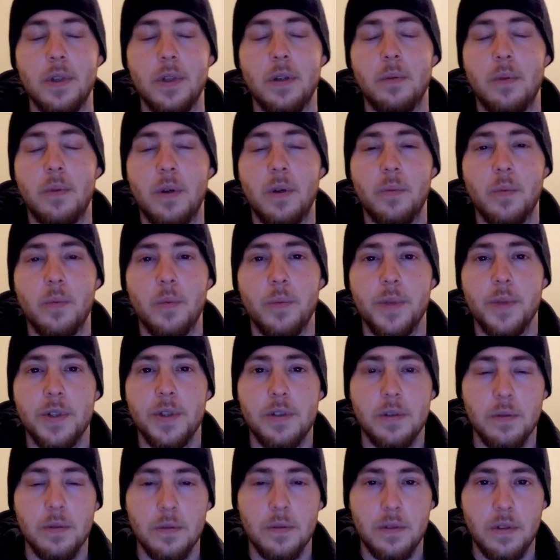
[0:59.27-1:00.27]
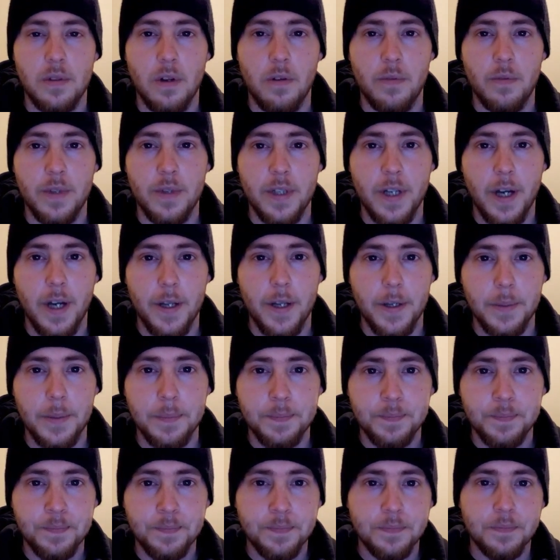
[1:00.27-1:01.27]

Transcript: one will be chosen over the other.